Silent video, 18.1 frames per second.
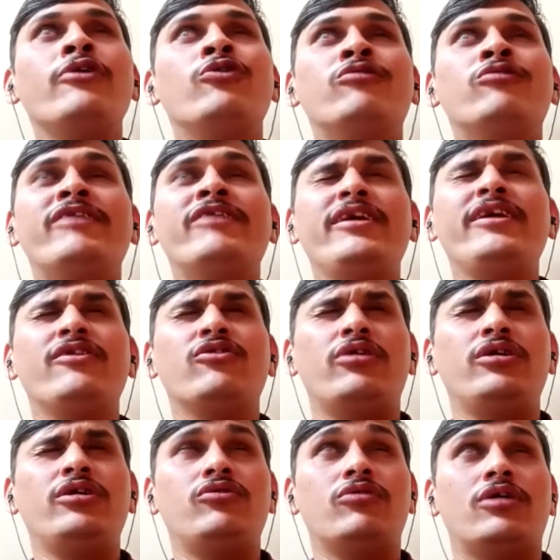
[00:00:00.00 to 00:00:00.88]
Nobody is
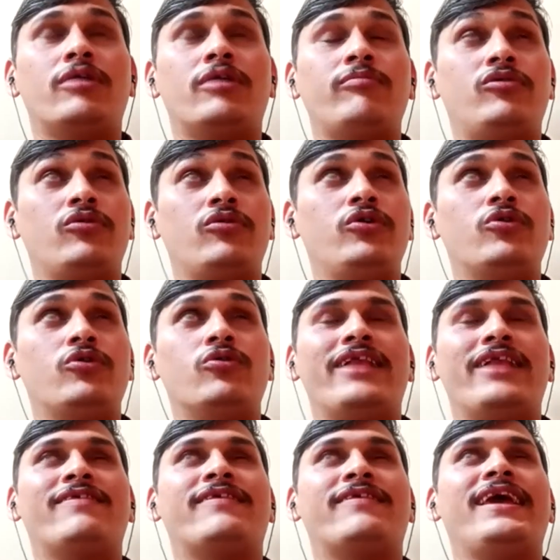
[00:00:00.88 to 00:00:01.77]
going to come to you
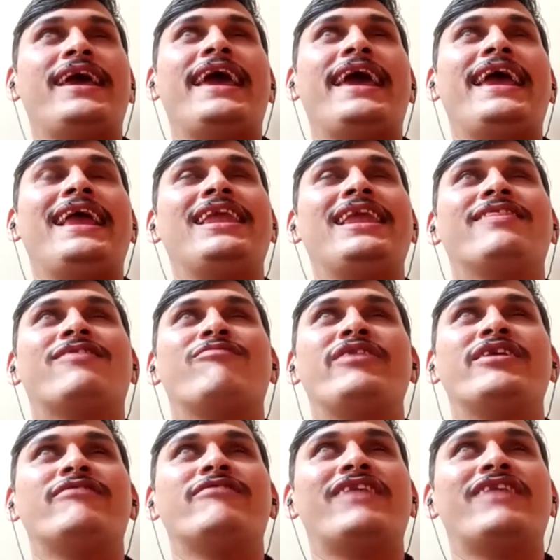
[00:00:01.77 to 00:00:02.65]
and say, hey, let's be
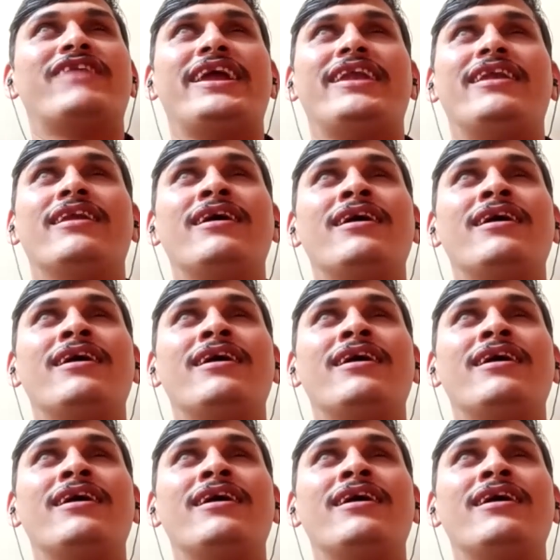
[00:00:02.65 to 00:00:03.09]
a friend.